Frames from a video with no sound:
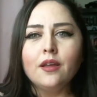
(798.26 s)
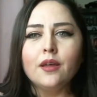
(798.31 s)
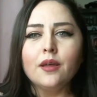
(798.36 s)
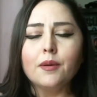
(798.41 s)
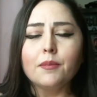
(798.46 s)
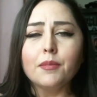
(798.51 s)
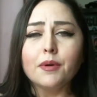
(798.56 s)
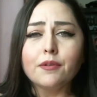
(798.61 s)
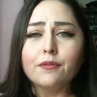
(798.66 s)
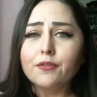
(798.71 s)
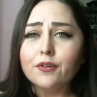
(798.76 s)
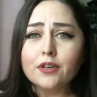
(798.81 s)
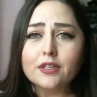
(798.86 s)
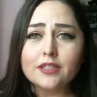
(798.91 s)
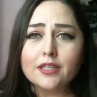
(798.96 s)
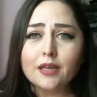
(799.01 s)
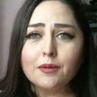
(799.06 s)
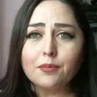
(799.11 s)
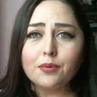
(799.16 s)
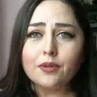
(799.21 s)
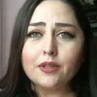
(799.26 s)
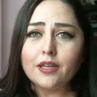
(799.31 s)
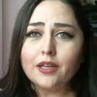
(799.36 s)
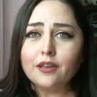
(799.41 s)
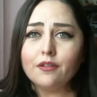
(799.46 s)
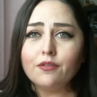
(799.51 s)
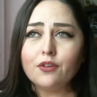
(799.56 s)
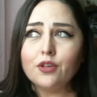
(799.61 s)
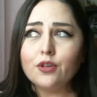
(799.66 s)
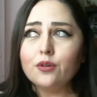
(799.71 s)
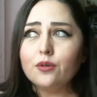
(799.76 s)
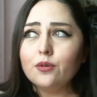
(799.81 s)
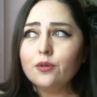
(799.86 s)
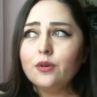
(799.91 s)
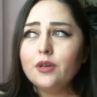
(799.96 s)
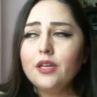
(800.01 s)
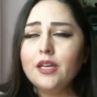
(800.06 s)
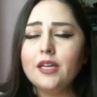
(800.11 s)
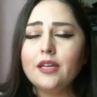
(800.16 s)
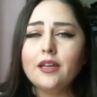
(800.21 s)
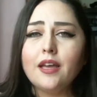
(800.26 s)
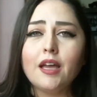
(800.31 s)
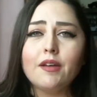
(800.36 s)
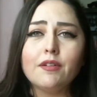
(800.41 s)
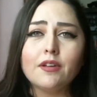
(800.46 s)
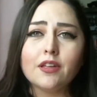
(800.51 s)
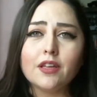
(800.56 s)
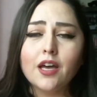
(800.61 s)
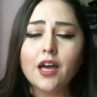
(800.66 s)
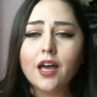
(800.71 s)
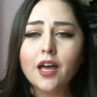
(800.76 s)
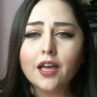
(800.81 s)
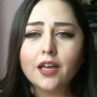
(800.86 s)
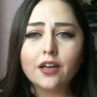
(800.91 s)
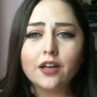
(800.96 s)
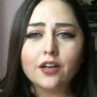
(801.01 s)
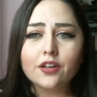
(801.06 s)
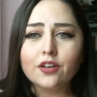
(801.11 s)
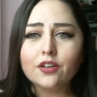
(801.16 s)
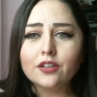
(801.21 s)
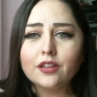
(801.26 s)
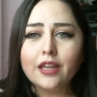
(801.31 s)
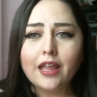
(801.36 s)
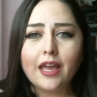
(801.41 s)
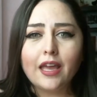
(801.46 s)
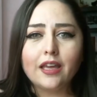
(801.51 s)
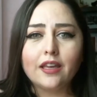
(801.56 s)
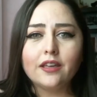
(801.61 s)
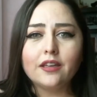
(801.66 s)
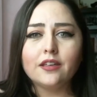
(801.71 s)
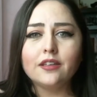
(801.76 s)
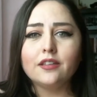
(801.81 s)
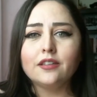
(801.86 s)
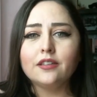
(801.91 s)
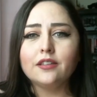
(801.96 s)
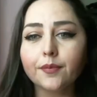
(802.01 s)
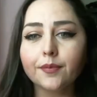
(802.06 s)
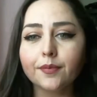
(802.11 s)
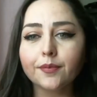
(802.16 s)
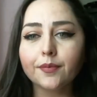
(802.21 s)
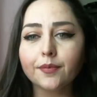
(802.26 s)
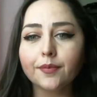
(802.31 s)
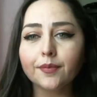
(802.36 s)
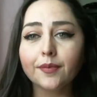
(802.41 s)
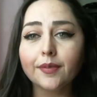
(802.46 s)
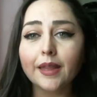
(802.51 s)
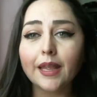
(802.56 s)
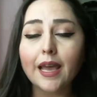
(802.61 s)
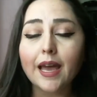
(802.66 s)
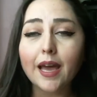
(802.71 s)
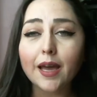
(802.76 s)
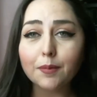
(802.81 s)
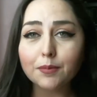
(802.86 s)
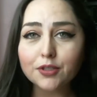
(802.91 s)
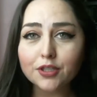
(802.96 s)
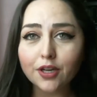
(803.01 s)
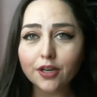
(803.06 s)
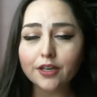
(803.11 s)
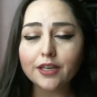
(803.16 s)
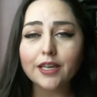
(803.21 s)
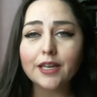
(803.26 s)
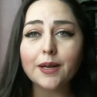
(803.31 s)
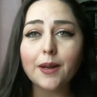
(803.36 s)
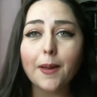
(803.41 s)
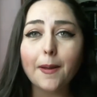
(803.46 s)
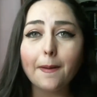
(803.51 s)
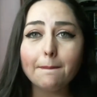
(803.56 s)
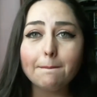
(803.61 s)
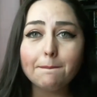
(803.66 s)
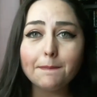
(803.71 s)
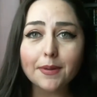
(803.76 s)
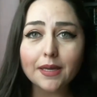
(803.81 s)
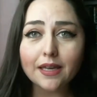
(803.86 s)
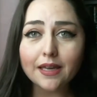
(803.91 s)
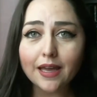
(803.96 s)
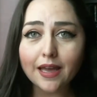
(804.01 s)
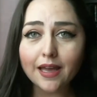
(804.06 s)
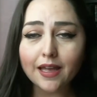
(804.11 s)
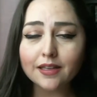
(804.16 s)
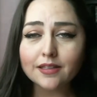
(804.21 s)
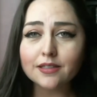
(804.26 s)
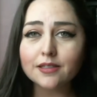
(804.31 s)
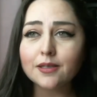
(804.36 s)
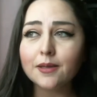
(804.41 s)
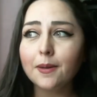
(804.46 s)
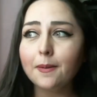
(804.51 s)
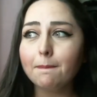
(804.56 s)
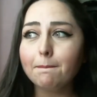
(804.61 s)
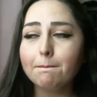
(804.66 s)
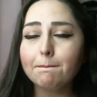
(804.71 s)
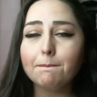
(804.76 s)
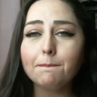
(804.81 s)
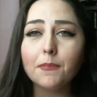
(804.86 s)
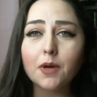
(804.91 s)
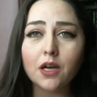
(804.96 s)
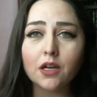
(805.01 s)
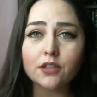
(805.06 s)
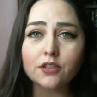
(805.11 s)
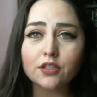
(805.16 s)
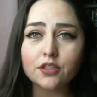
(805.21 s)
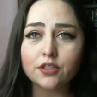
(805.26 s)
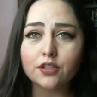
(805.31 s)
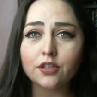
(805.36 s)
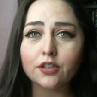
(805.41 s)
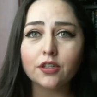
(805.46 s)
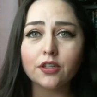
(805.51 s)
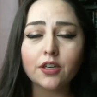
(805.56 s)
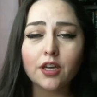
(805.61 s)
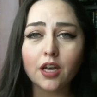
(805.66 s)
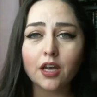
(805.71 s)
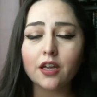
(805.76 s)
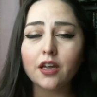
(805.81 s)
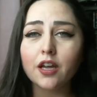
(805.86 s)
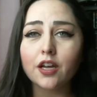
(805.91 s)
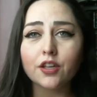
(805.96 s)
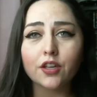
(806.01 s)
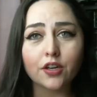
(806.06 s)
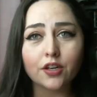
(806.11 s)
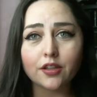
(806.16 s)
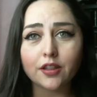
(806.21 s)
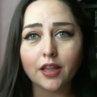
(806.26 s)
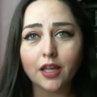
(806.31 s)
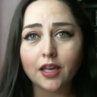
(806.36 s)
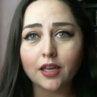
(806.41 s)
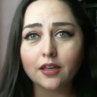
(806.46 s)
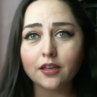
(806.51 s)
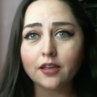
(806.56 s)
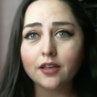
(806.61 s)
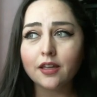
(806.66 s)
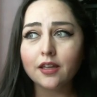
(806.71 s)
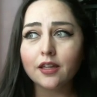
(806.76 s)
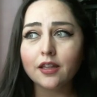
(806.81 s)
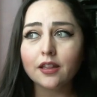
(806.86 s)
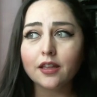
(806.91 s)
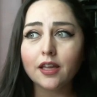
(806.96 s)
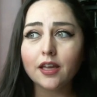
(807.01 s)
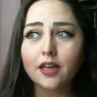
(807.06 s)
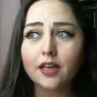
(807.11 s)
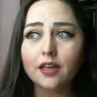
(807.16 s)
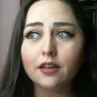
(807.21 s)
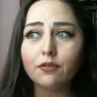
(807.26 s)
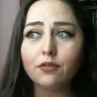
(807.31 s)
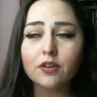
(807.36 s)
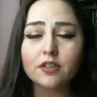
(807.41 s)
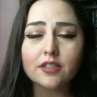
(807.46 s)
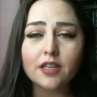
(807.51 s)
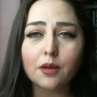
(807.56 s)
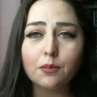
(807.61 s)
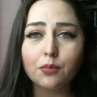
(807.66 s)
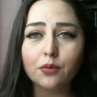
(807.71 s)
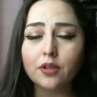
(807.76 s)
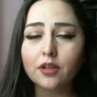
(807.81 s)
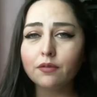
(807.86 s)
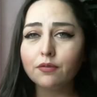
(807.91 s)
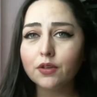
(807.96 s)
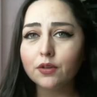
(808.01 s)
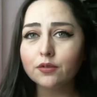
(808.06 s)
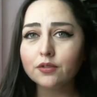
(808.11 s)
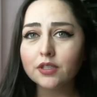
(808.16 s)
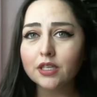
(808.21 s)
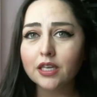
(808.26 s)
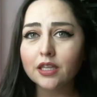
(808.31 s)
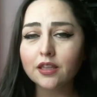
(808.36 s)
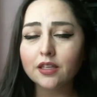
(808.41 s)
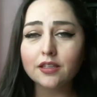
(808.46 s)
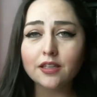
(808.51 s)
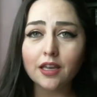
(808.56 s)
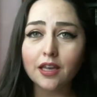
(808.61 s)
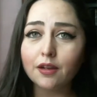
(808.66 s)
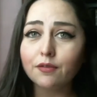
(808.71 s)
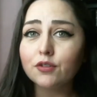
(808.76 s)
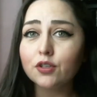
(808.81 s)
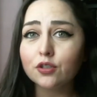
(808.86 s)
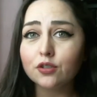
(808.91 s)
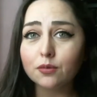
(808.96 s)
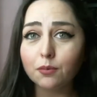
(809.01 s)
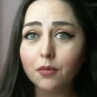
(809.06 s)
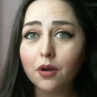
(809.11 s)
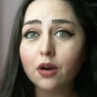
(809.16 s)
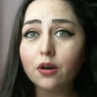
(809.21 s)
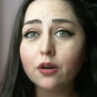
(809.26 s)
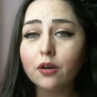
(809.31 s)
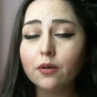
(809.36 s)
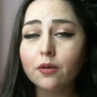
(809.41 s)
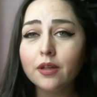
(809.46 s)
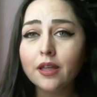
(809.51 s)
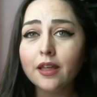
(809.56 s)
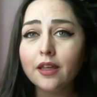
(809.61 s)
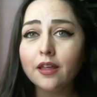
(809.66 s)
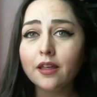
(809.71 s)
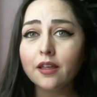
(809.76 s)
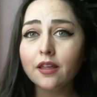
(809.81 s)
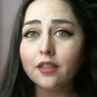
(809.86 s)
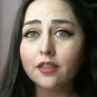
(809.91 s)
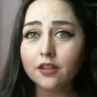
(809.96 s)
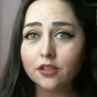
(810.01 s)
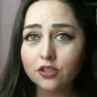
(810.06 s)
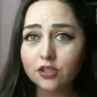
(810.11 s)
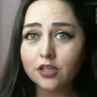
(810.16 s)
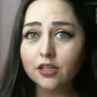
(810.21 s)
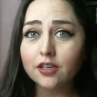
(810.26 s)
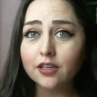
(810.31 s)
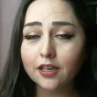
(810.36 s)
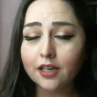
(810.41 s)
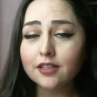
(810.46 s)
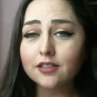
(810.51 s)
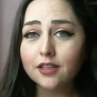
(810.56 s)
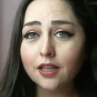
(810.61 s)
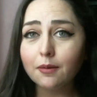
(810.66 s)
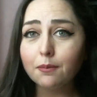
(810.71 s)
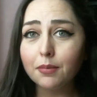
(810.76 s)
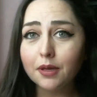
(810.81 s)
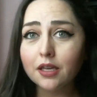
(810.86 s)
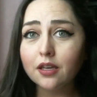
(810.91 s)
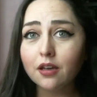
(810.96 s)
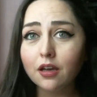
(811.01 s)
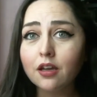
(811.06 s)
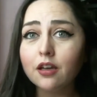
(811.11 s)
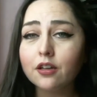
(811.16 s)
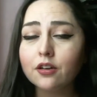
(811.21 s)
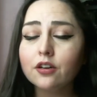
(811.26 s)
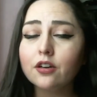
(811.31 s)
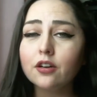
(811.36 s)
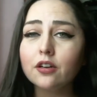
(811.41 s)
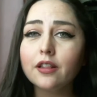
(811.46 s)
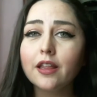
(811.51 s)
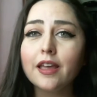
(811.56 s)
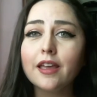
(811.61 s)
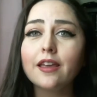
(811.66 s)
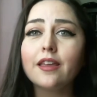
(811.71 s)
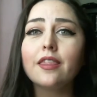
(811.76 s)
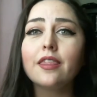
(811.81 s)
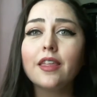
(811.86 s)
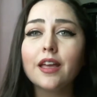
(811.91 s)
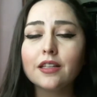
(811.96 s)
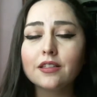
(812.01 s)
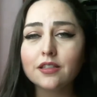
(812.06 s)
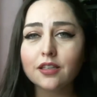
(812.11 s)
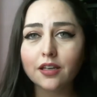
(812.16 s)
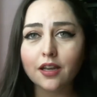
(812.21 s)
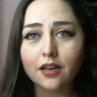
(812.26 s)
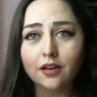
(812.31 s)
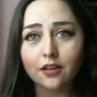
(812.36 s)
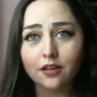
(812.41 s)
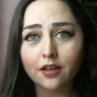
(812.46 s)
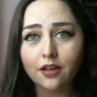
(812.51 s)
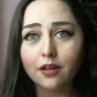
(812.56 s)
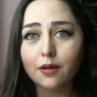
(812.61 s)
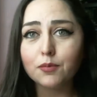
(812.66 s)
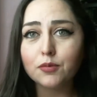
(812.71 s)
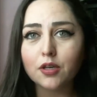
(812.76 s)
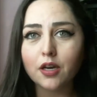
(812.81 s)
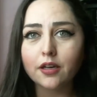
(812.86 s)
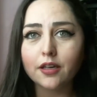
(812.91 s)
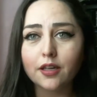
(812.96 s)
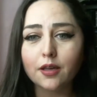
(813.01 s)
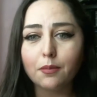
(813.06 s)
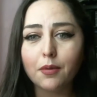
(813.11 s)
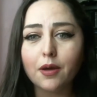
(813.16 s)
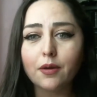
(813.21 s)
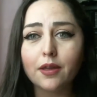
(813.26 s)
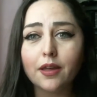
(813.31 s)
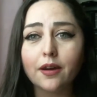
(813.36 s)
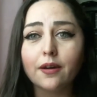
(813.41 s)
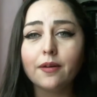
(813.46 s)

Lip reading: But for example, if you have a cut on your leg, I'm talking a big ass monster cut on your leg. Like, for example, if you see in the day after tomorrow, the chick gets that big cut on her leg, that's the kind of cut I'm talking about here.